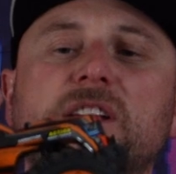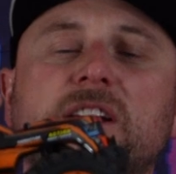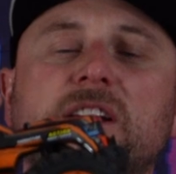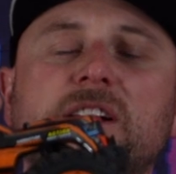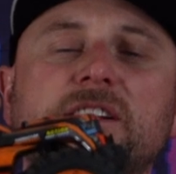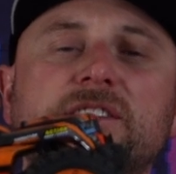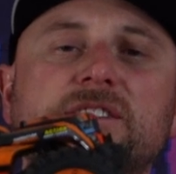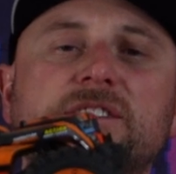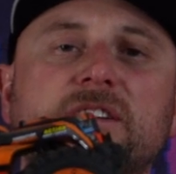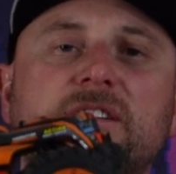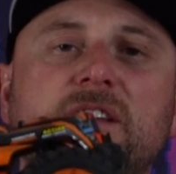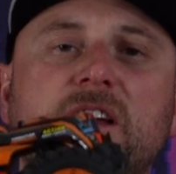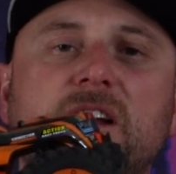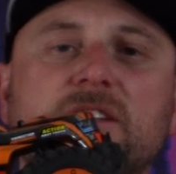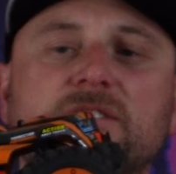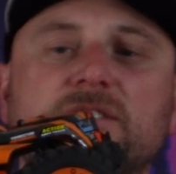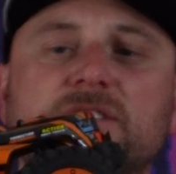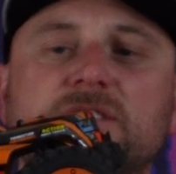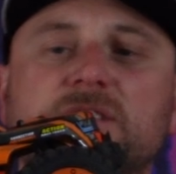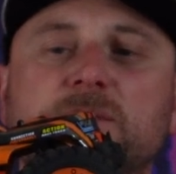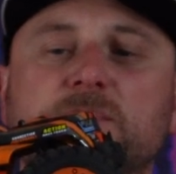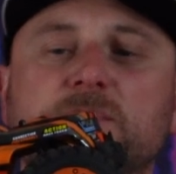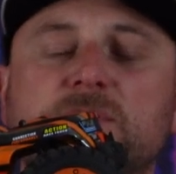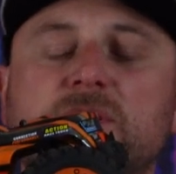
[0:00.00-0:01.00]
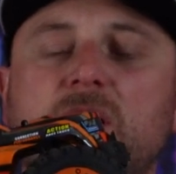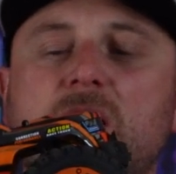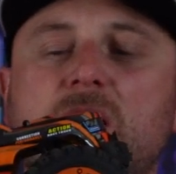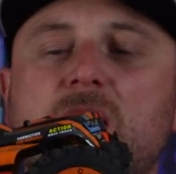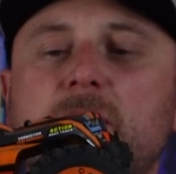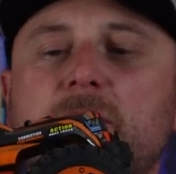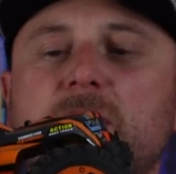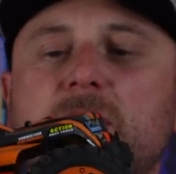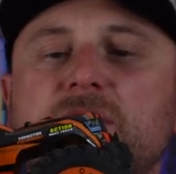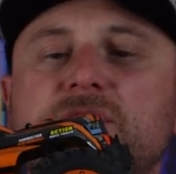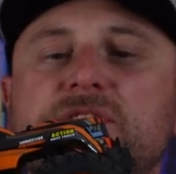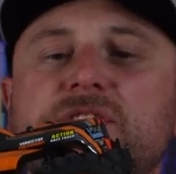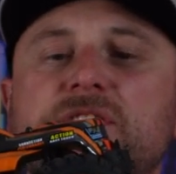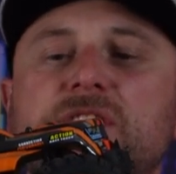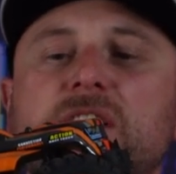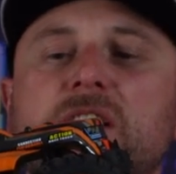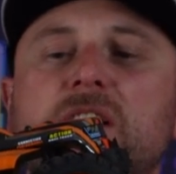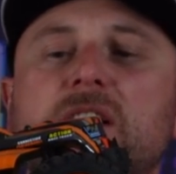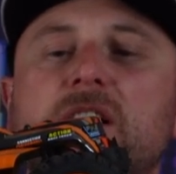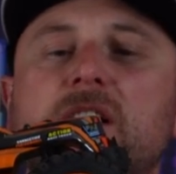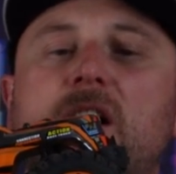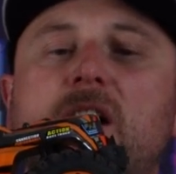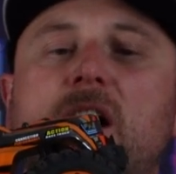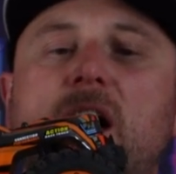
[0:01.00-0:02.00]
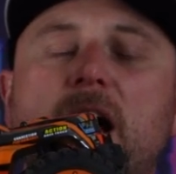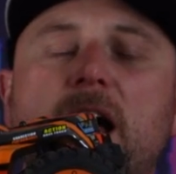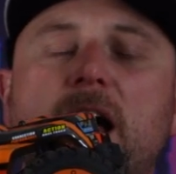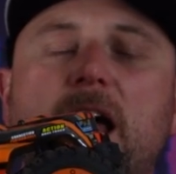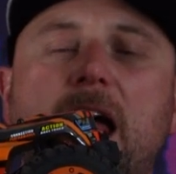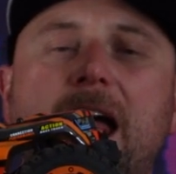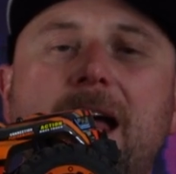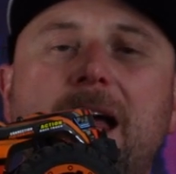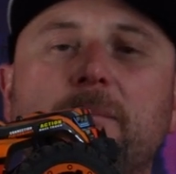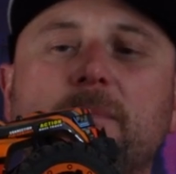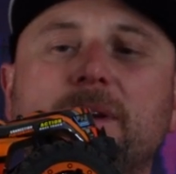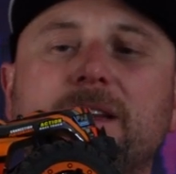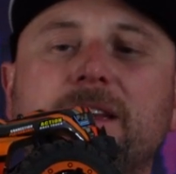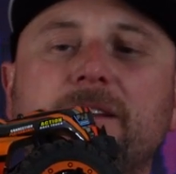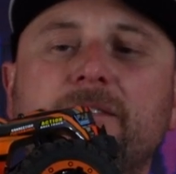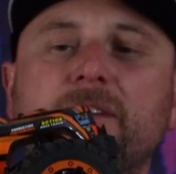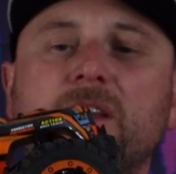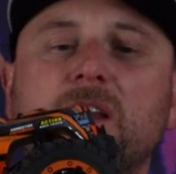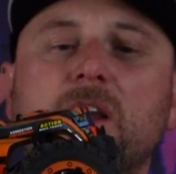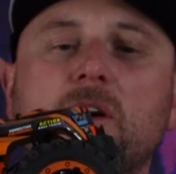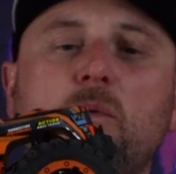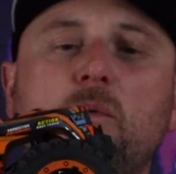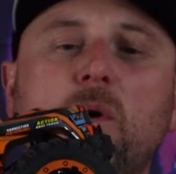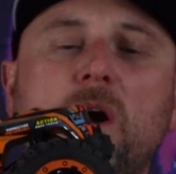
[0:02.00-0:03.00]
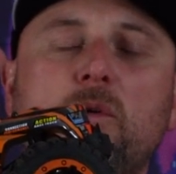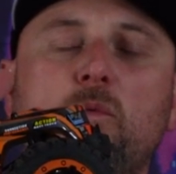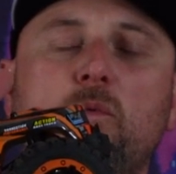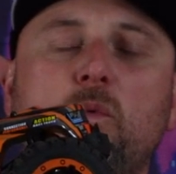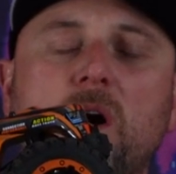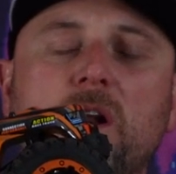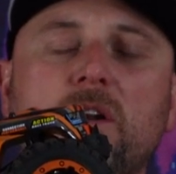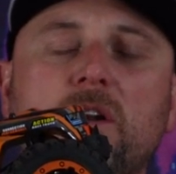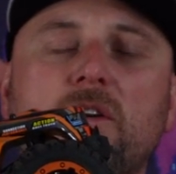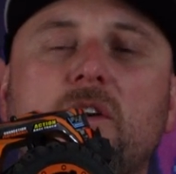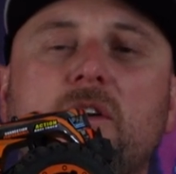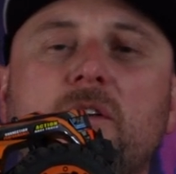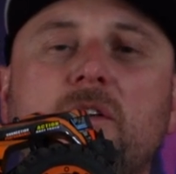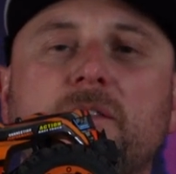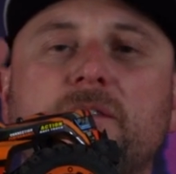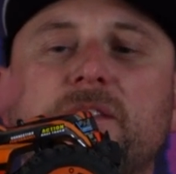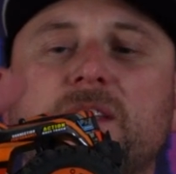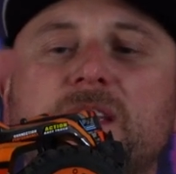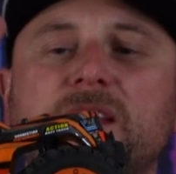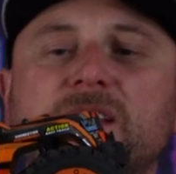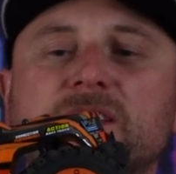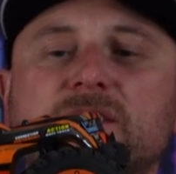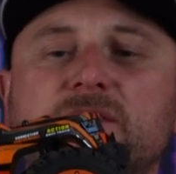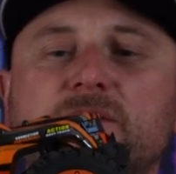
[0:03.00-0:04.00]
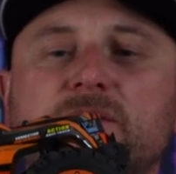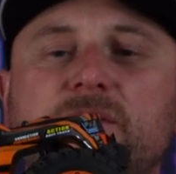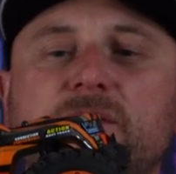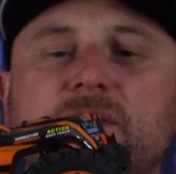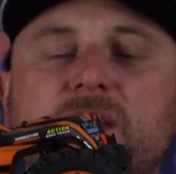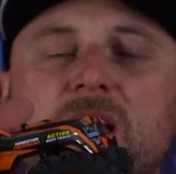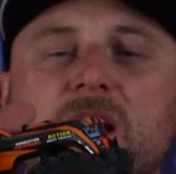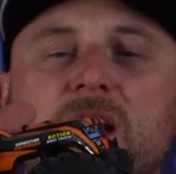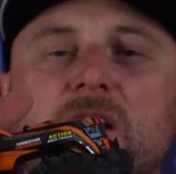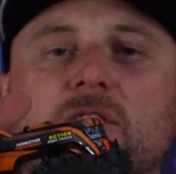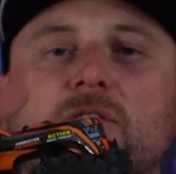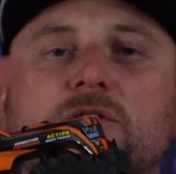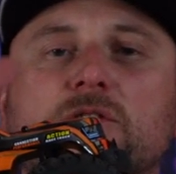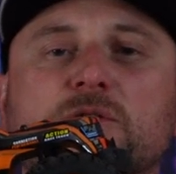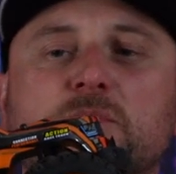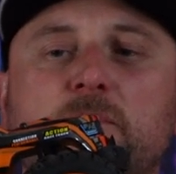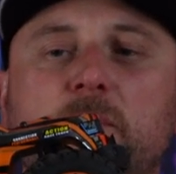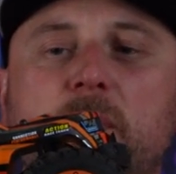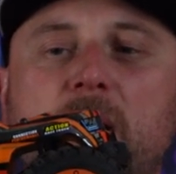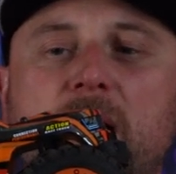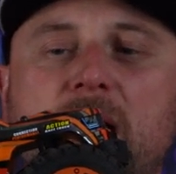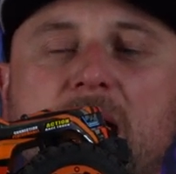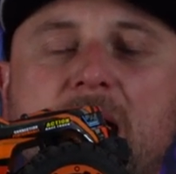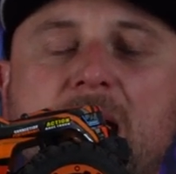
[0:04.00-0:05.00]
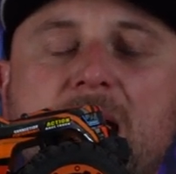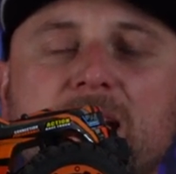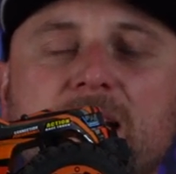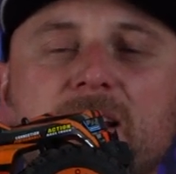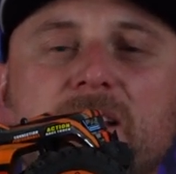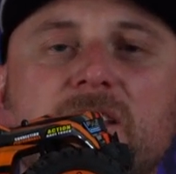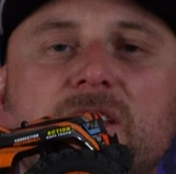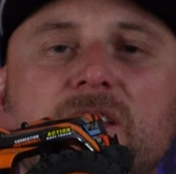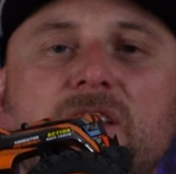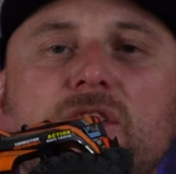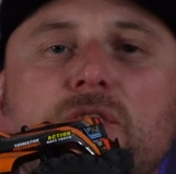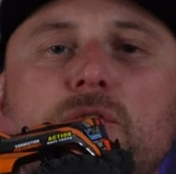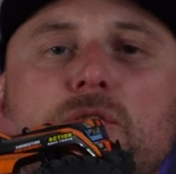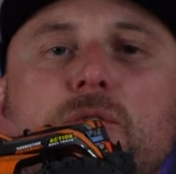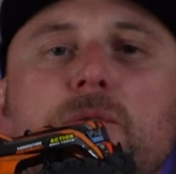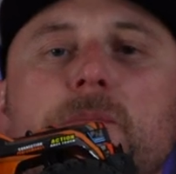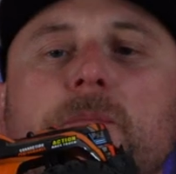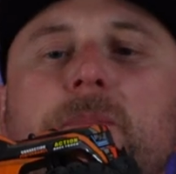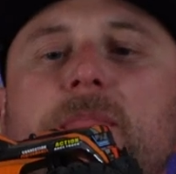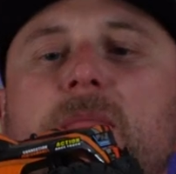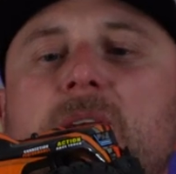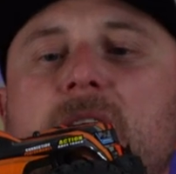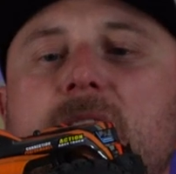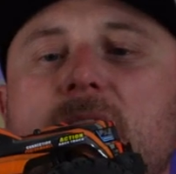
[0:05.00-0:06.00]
I reach 1000 subscribers, I am giving away one of these vehicles, brand new.